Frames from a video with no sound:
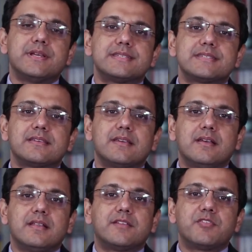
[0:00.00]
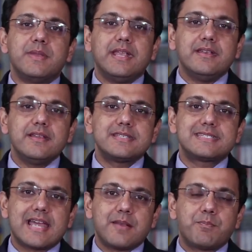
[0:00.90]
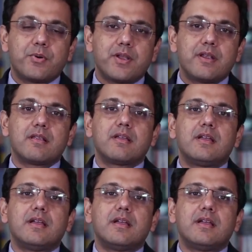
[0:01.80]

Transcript: is that from an Indian standpoint,